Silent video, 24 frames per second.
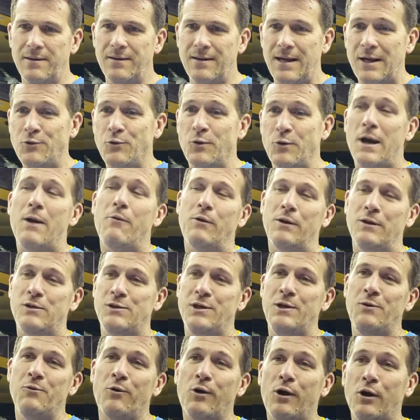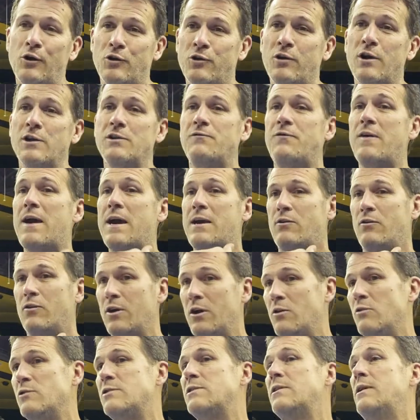that's what I want to see, where our trust factor
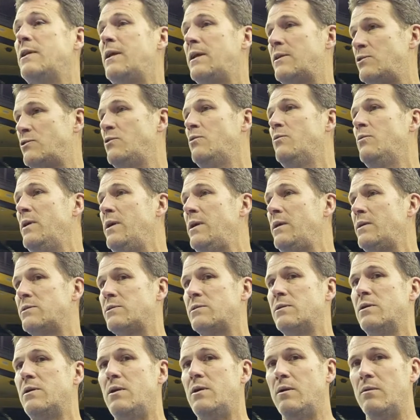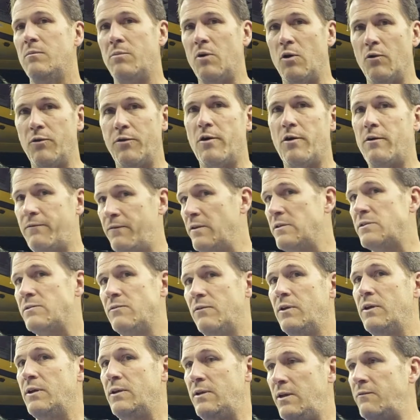goes in the next 2 weeks, both
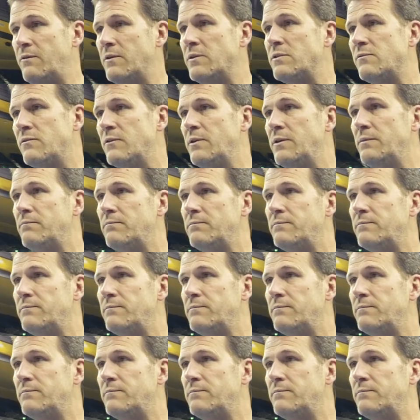offensively and defensively.